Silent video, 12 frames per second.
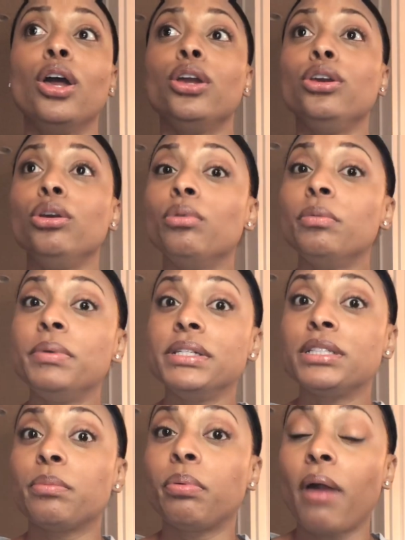You would be
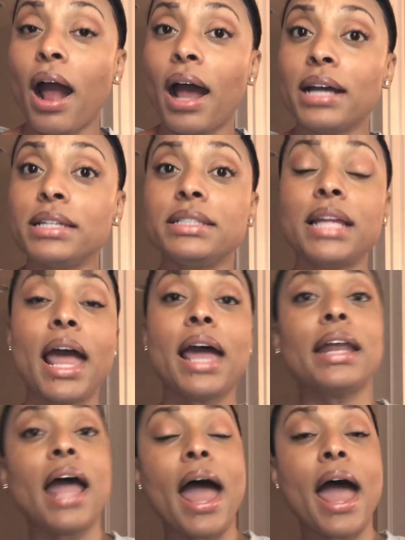surprised
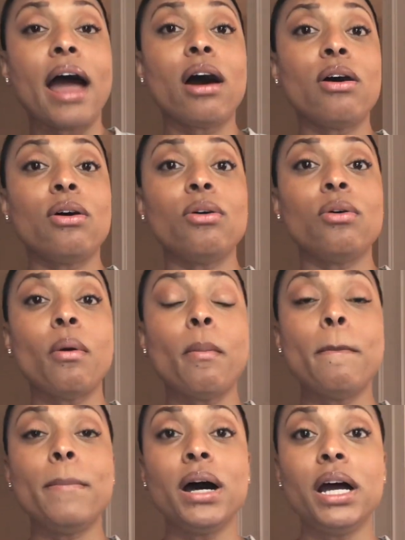at how
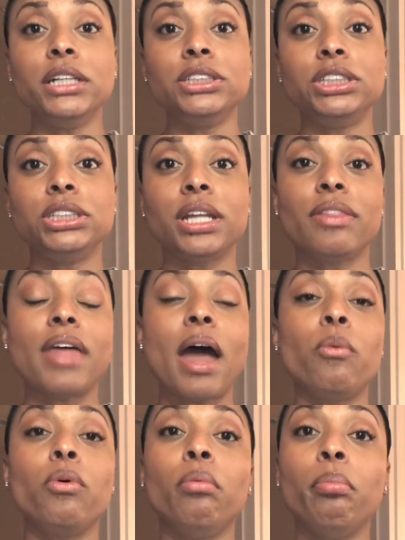much
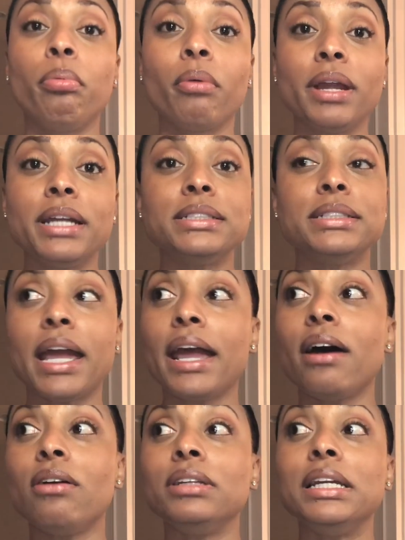that will bring
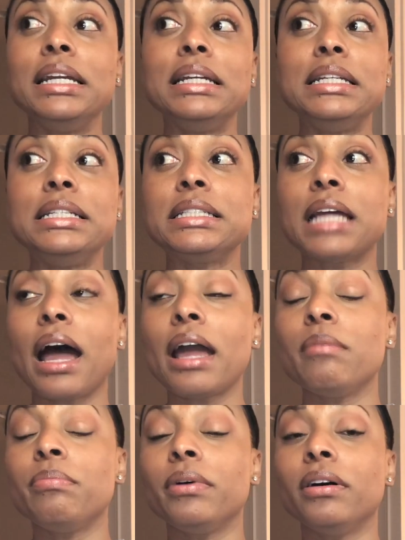down any
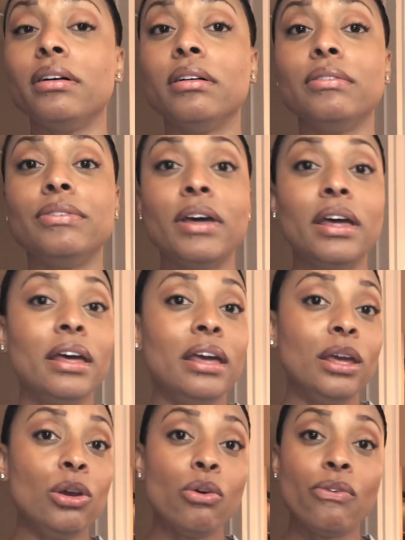type of
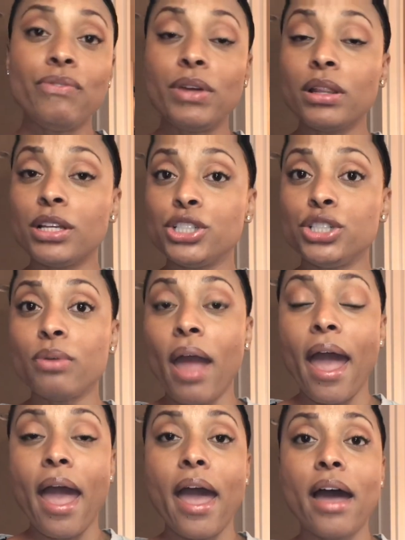ill feelings you
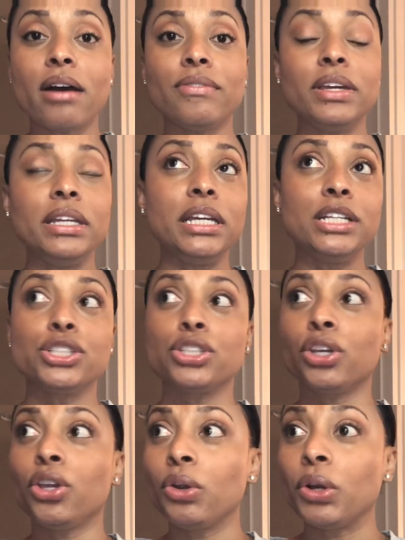have, any
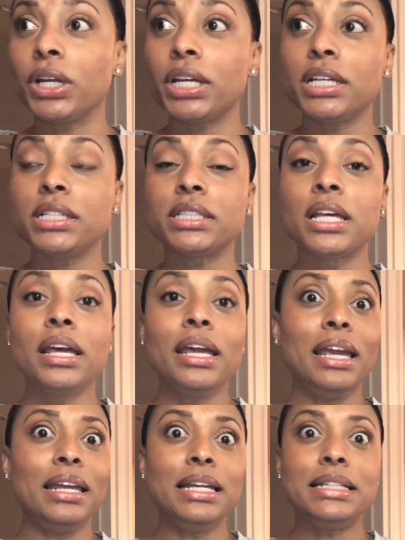insecurities,
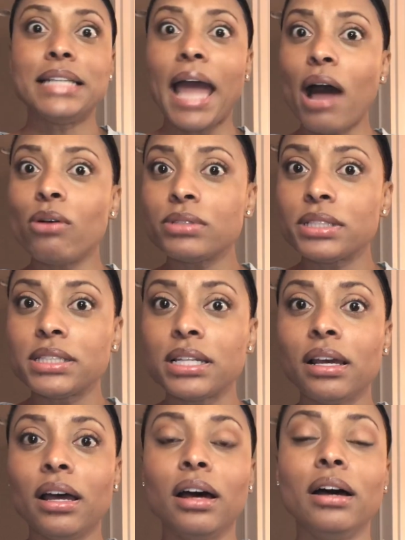any doubts.
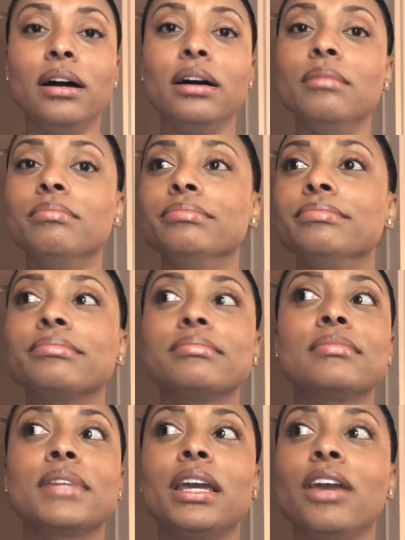
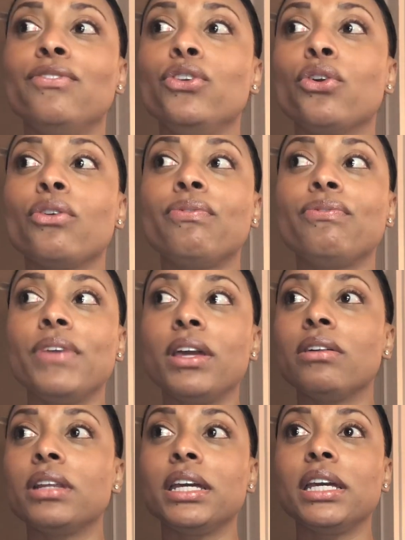If you're
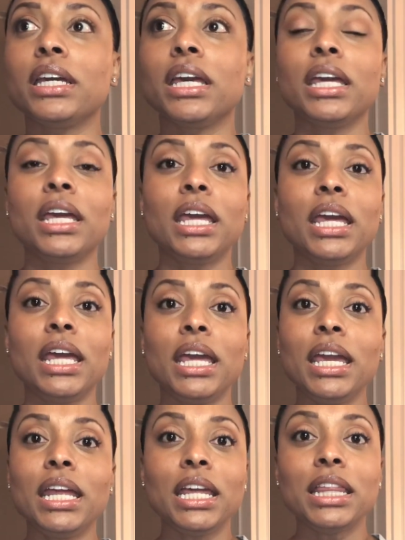feeling
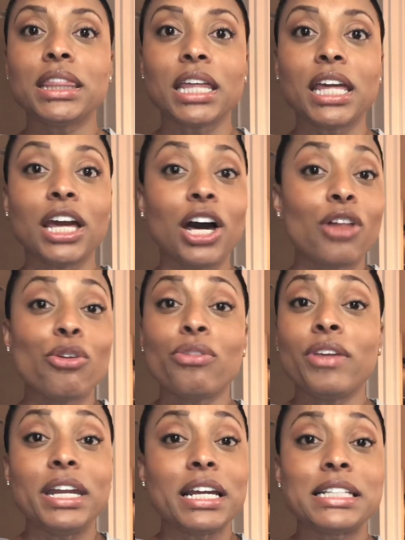anything other
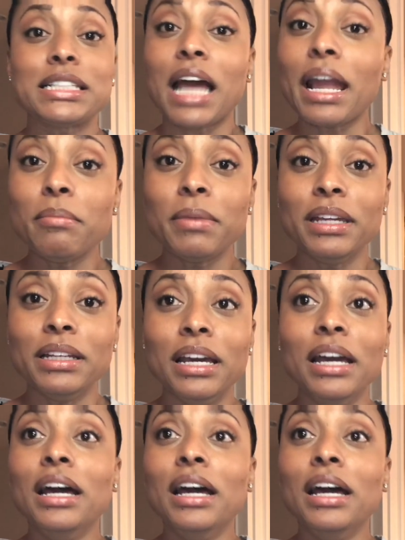than excitement,